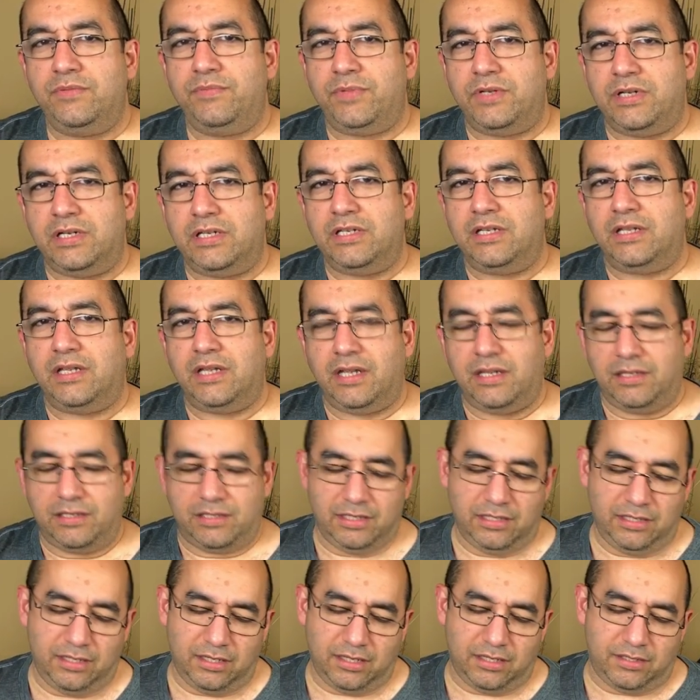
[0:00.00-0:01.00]
but it, it's
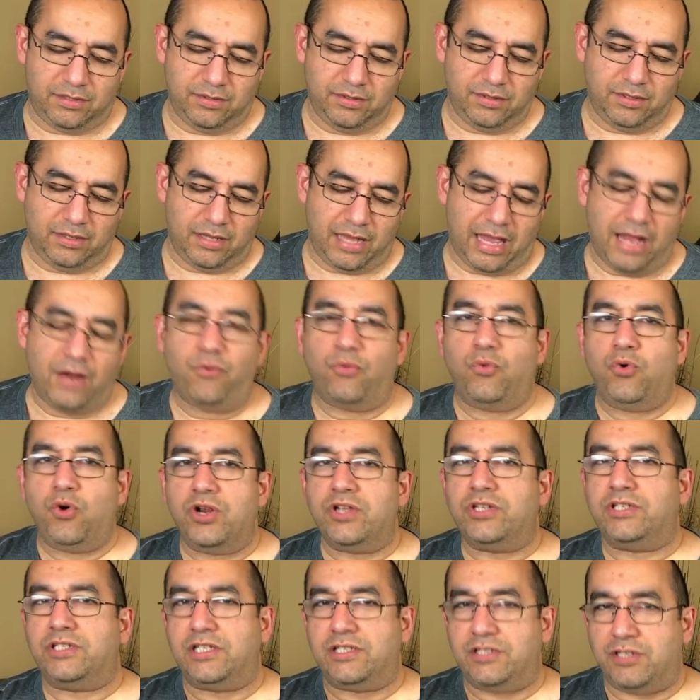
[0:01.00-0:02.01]
a, it's at
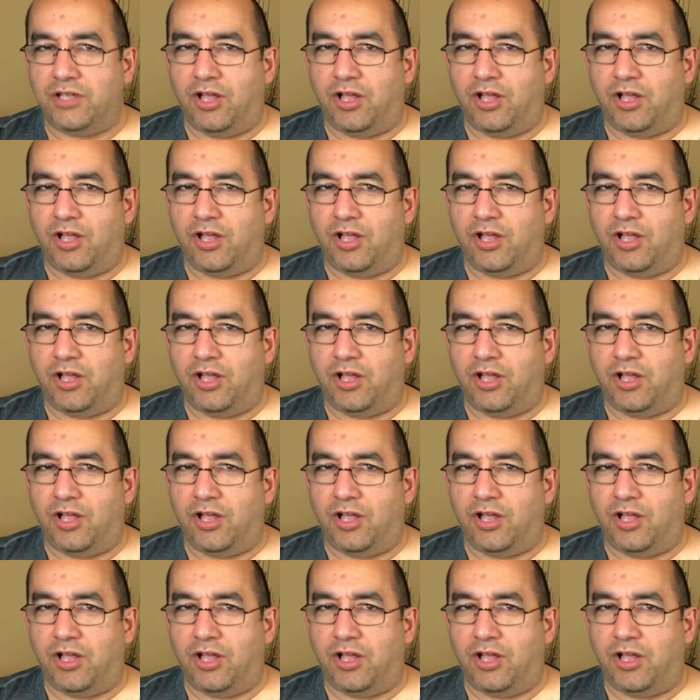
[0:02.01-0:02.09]
worst it's